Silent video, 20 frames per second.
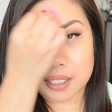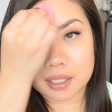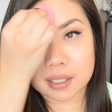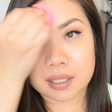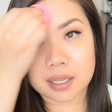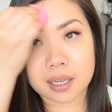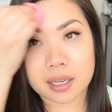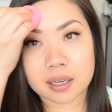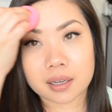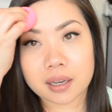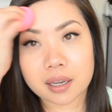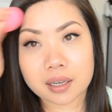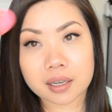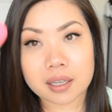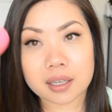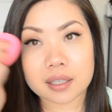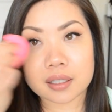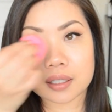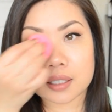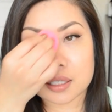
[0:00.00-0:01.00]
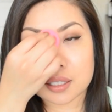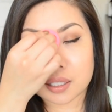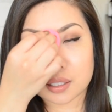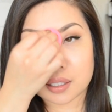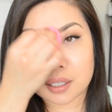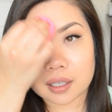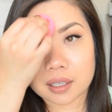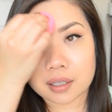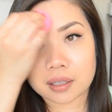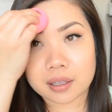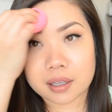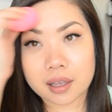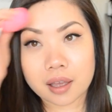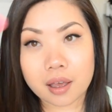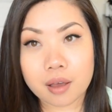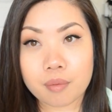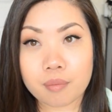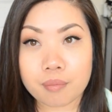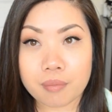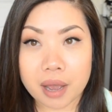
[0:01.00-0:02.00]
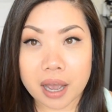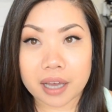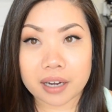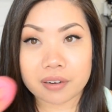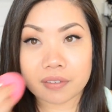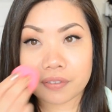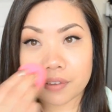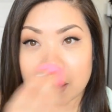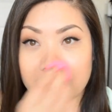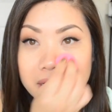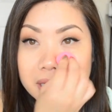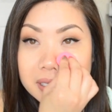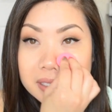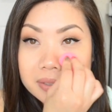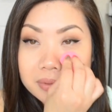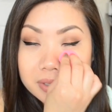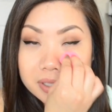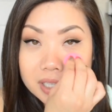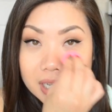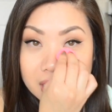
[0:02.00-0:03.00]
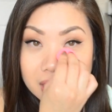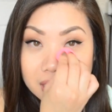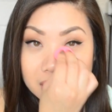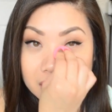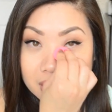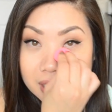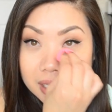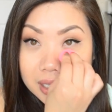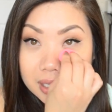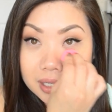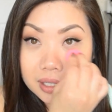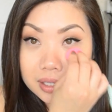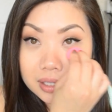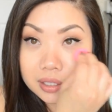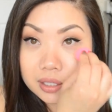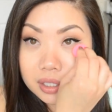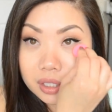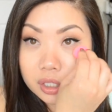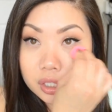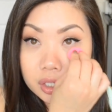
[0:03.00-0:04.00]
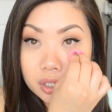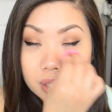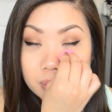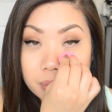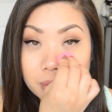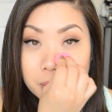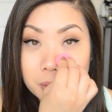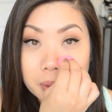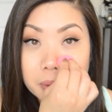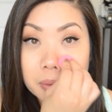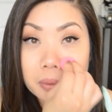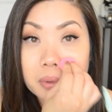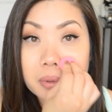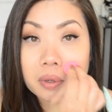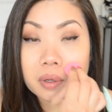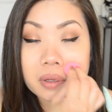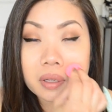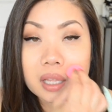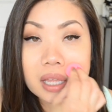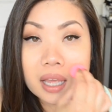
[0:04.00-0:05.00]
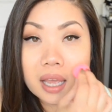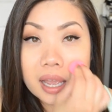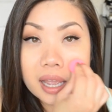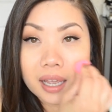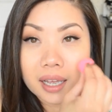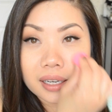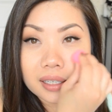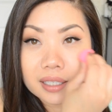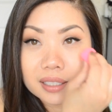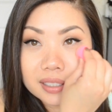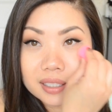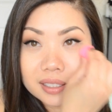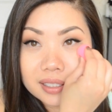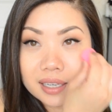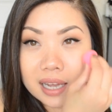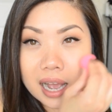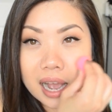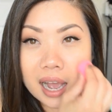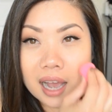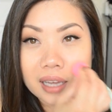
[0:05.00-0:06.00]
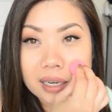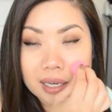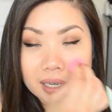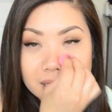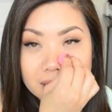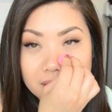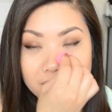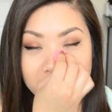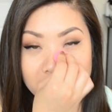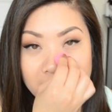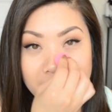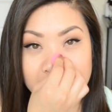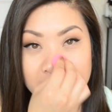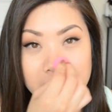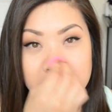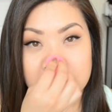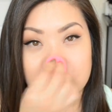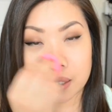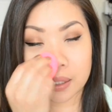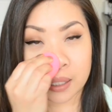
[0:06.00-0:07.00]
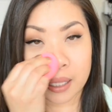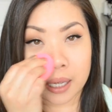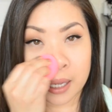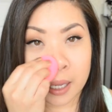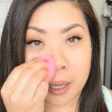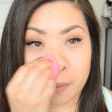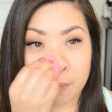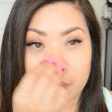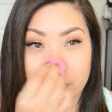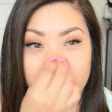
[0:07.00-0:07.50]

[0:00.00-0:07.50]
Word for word: skin, and it instantly mattifies, which I think is super cool. And it doesn't add any of the extra like